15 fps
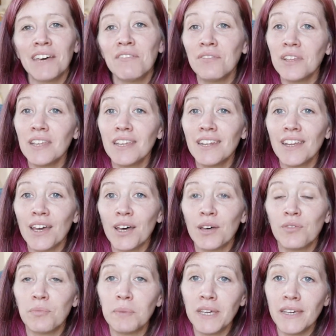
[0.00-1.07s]
Evelyn
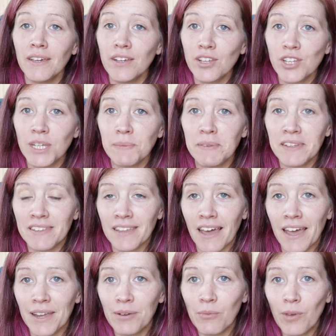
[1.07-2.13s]
of Pink Sheep
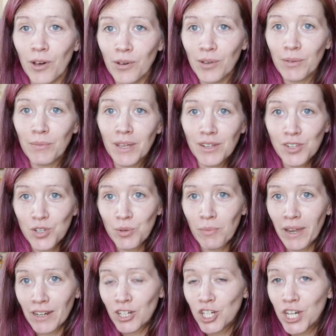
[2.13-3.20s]
Design. Welcome to
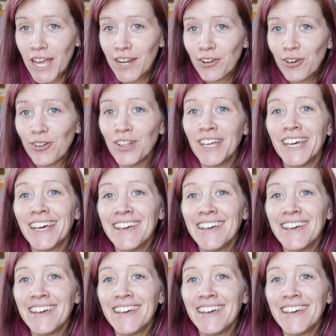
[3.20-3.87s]
my channel.